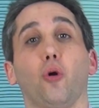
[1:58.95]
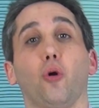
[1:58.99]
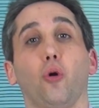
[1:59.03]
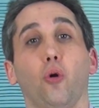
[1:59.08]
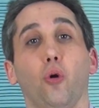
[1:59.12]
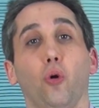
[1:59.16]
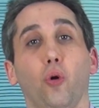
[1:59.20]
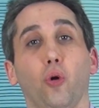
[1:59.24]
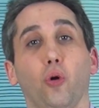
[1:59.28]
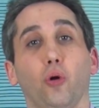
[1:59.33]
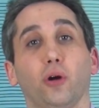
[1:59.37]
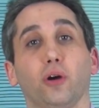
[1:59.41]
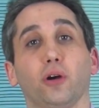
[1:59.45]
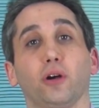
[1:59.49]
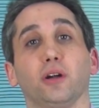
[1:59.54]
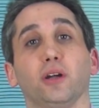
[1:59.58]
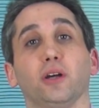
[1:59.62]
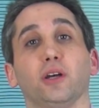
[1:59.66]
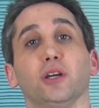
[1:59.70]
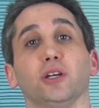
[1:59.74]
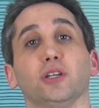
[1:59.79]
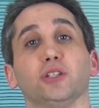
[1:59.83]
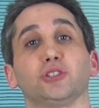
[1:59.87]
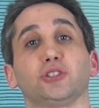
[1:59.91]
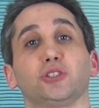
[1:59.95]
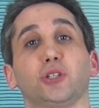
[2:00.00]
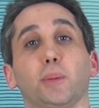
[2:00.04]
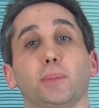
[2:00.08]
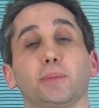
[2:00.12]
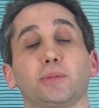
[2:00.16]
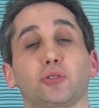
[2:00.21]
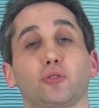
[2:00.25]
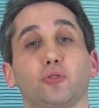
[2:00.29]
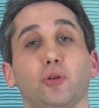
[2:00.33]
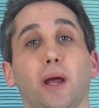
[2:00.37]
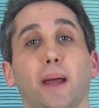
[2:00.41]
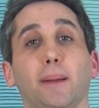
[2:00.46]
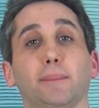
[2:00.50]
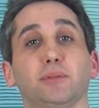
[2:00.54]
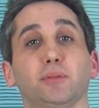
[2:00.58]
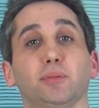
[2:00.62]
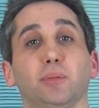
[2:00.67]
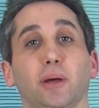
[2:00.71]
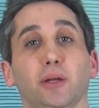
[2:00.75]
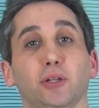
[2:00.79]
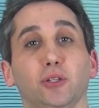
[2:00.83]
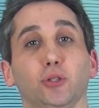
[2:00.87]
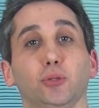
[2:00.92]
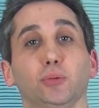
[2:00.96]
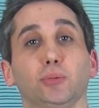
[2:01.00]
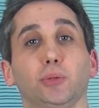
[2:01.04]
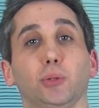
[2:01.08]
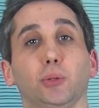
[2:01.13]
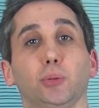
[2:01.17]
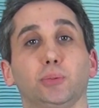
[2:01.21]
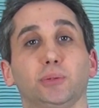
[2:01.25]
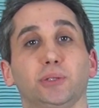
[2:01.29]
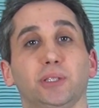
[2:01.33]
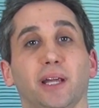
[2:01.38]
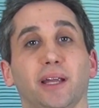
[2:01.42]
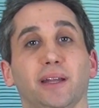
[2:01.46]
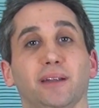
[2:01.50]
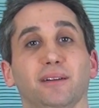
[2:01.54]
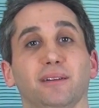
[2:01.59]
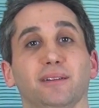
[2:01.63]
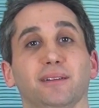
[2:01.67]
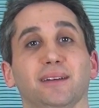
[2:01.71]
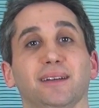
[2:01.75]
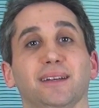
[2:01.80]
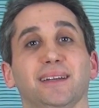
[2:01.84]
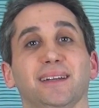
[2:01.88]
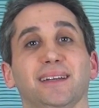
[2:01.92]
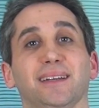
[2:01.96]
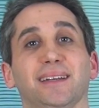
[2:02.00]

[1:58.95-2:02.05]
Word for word: or subscribe to my YouTube channel.